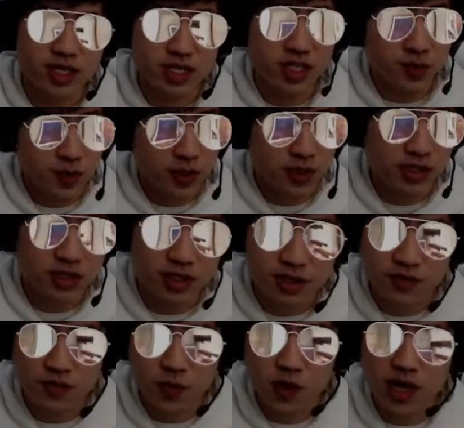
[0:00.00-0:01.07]
each build is good
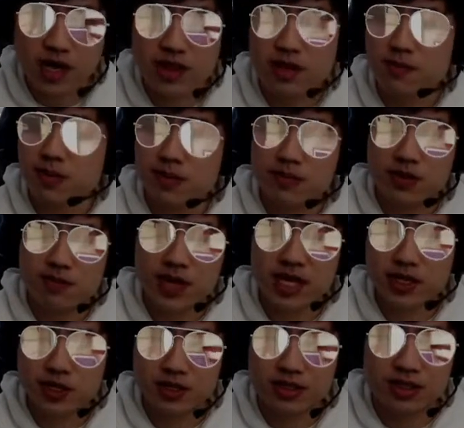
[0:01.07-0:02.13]
for, and then
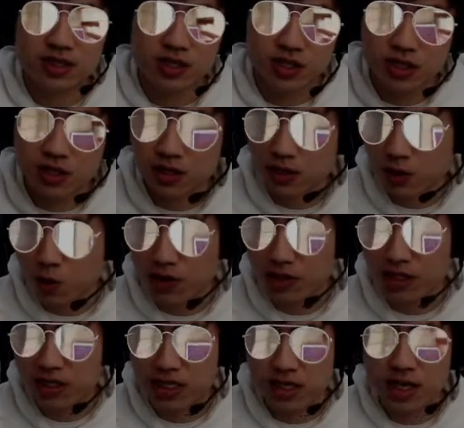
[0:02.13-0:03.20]
make your decision
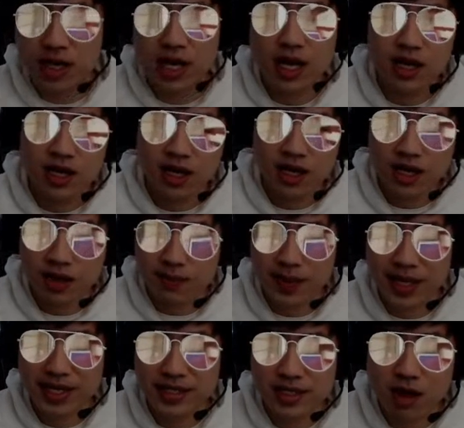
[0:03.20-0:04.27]
accordingly
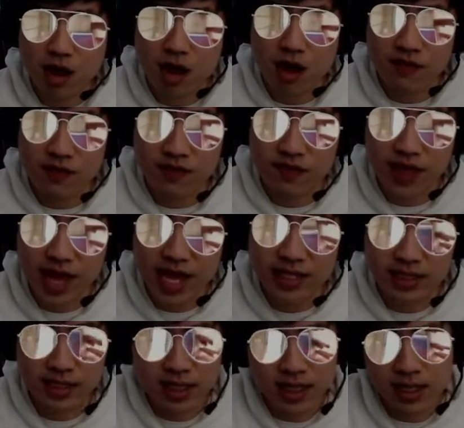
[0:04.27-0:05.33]
based off of
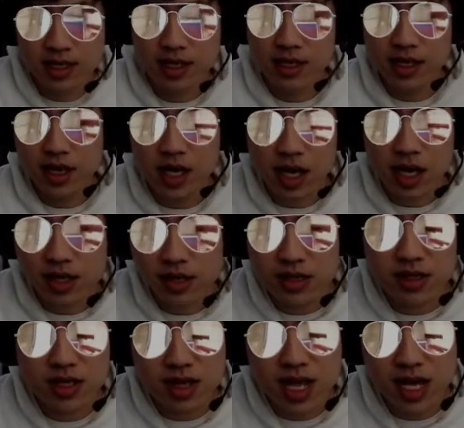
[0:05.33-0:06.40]
that.
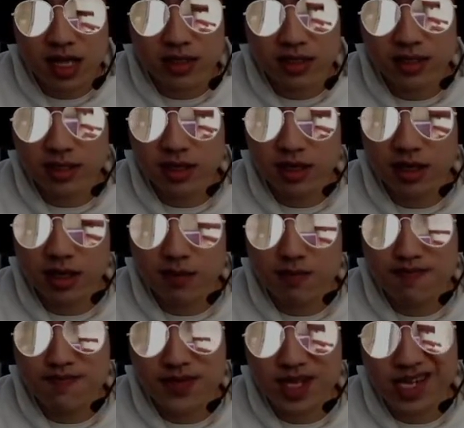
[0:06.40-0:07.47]
Other than that,
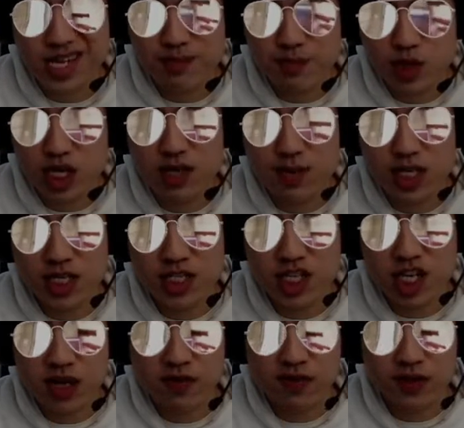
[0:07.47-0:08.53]
that pretty much
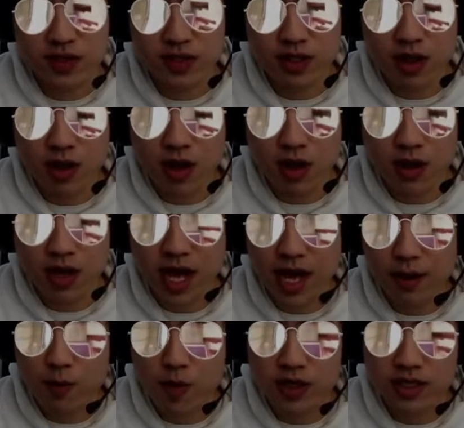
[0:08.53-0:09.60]
covers all
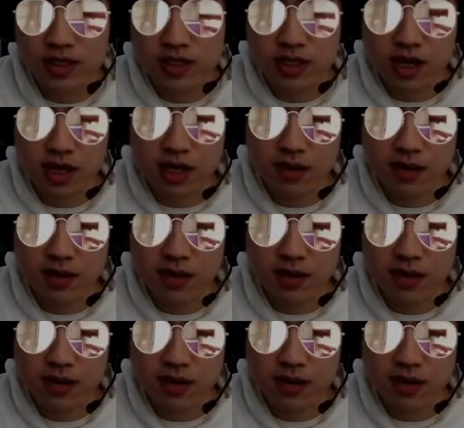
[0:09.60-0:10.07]
I wanted to talk